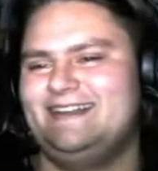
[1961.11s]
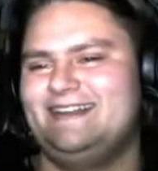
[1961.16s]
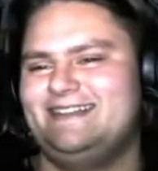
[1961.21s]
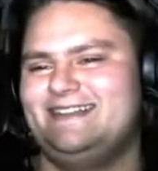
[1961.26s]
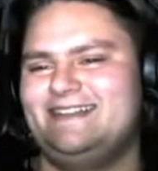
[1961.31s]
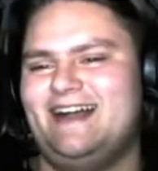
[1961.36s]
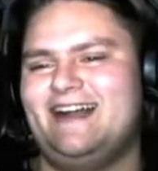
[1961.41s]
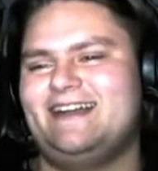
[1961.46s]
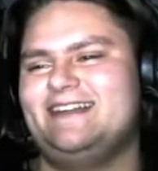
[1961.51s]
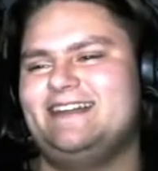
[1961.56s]

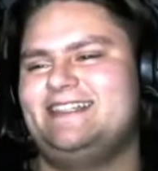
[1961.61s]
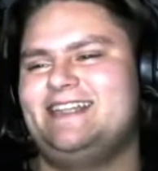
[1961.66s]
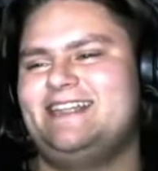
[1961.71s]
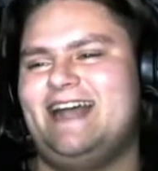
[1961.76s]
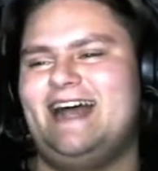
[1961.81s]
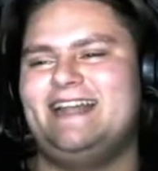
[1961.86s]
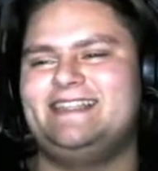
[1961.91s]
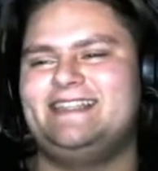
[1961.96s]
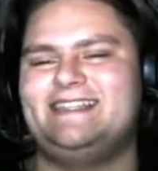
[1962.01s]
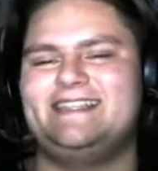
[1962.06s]
Taka,
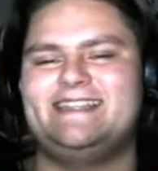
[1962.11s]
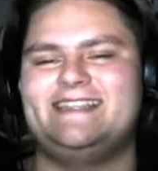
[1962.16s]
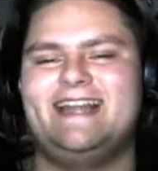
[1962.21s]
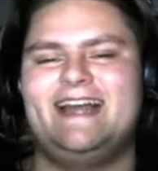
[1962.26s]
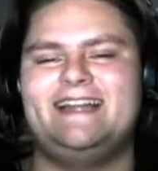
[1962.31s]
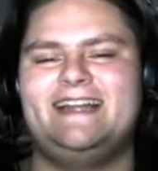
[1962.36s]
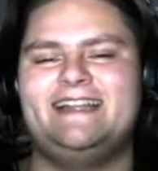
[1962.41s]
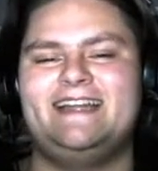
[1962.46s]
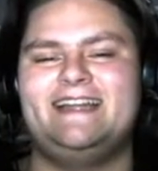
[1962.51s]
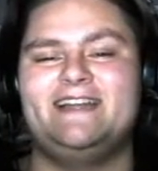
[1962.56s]
Chad has
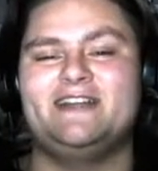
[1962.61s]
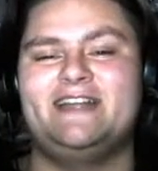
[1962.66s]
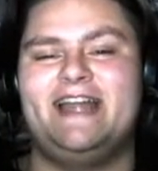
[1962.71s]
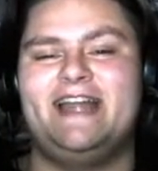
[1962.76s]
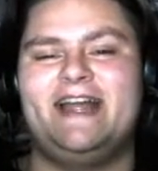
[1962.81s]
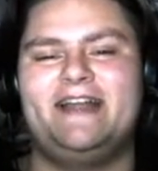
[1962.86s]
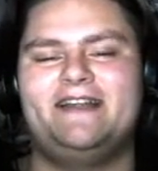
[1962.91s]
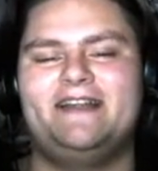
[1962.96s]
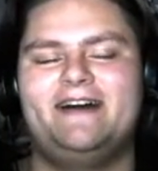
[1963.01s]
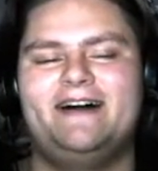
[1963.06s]
decided that you're
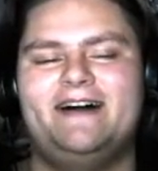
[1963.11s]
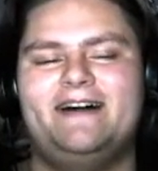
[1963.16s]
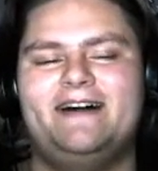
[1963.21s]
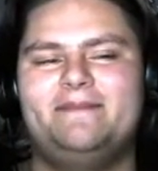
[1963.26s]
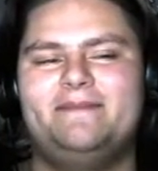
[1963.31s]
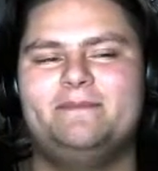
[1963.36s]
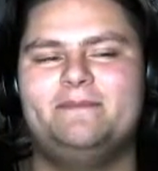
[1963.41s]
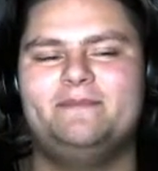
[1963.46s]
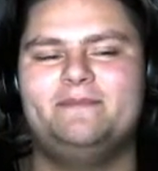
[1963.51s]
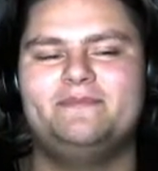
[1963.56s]
dead.
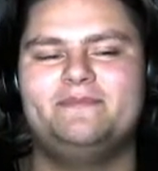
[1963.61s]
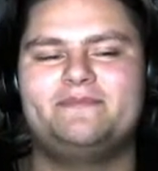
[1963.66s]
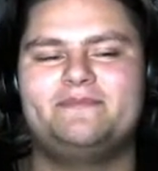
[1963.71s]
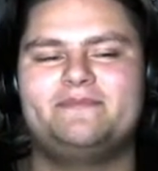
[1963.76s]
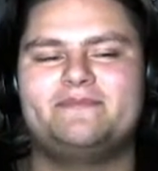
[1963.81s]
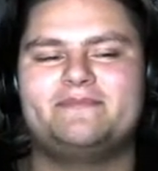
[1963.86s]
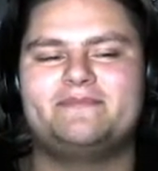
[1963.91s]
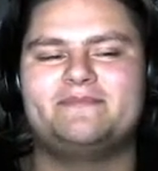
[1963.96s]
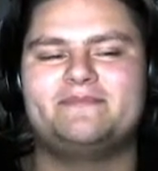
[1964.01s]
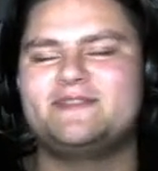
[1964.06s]

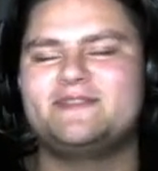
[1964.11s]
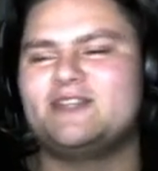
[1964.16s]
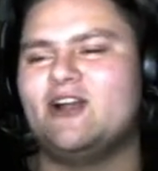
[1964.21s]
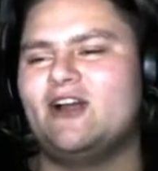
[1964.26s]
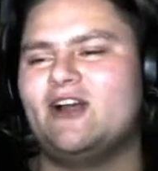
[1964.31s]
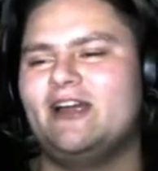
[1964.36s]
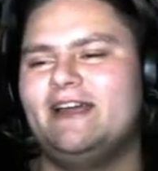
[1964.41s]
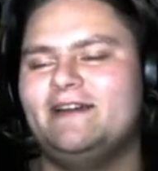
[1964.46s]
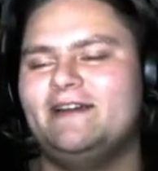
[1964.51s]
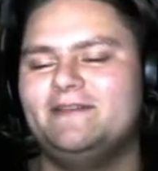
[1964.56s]

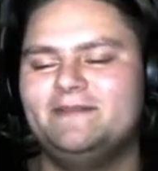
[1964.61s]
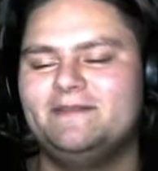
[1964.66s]
Sorry.